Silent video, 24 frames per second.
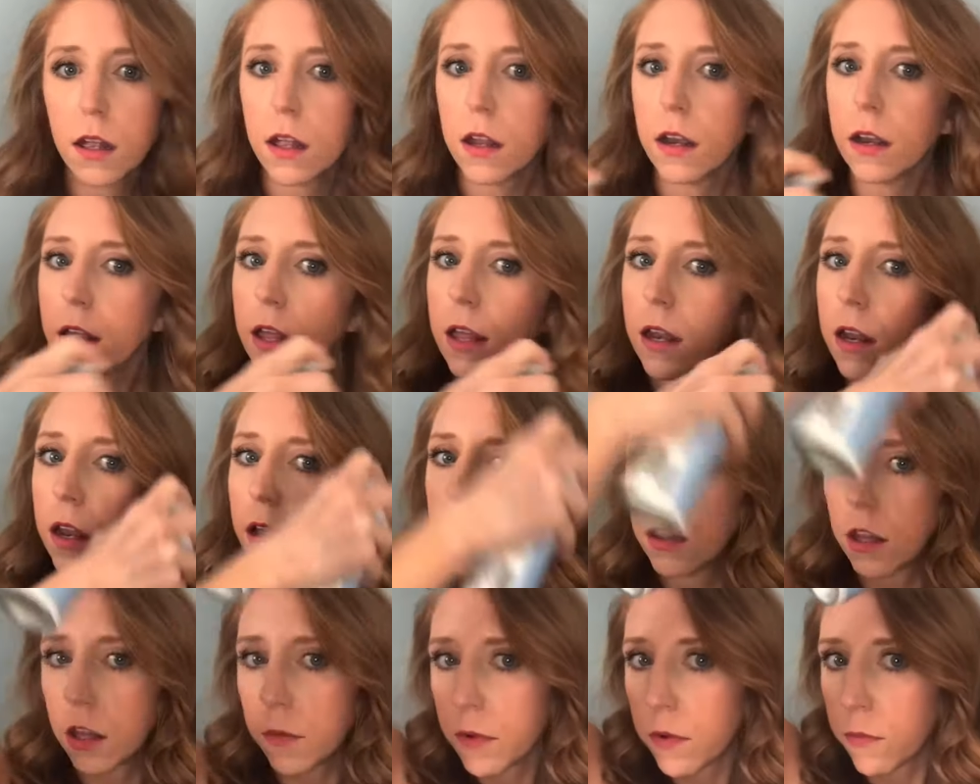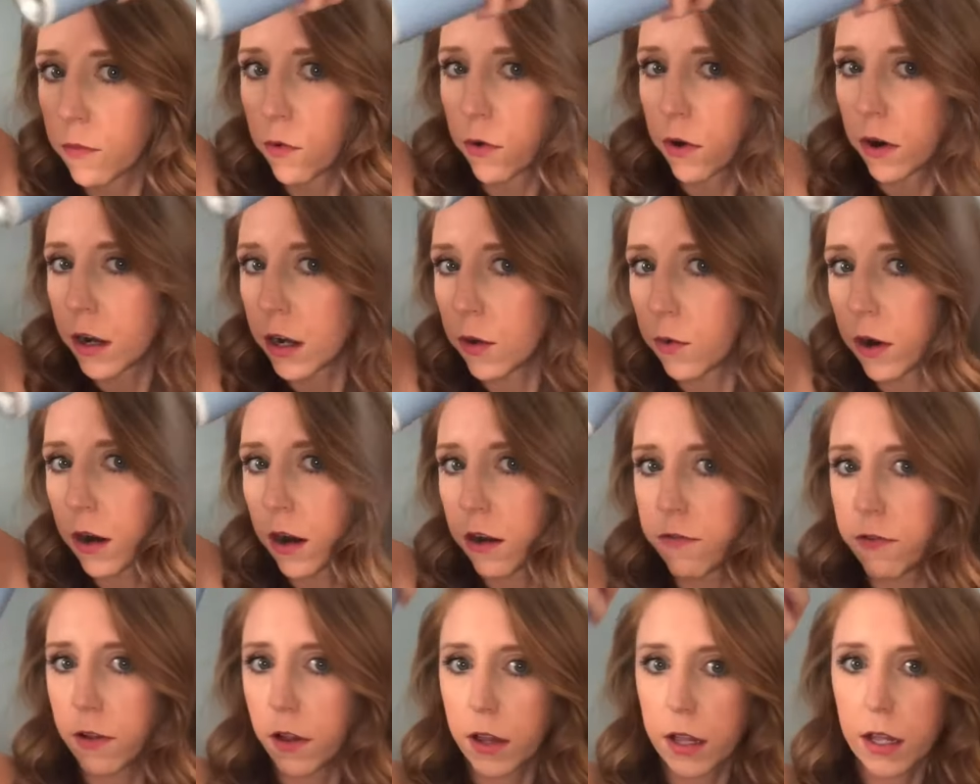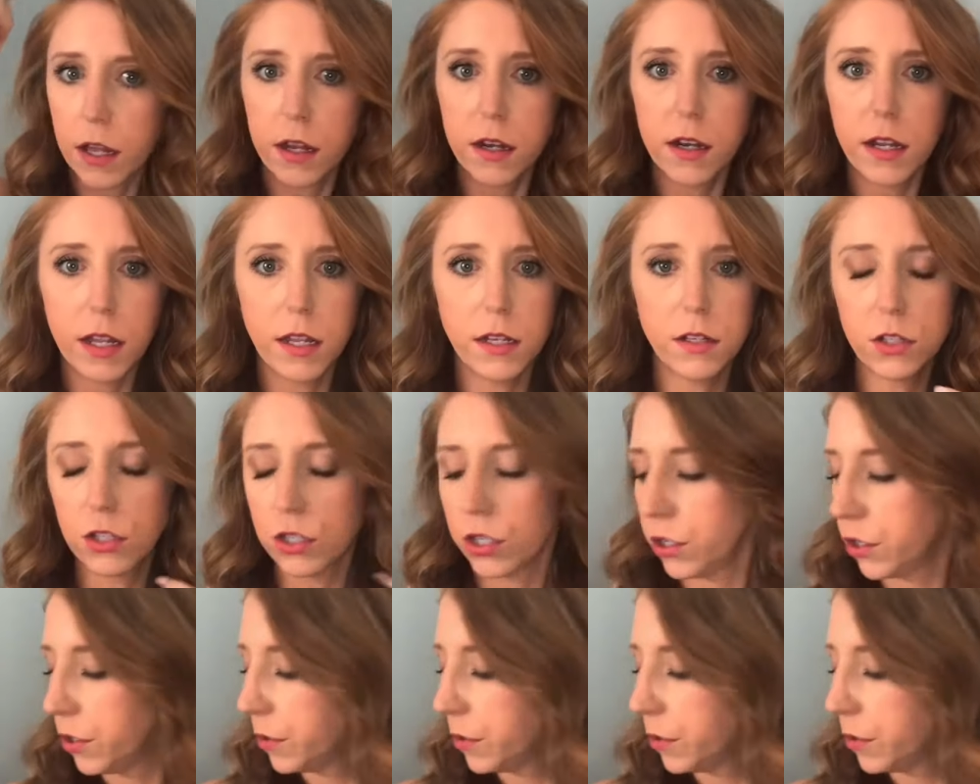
Hit it a little bit more anywhere I feel like I need to.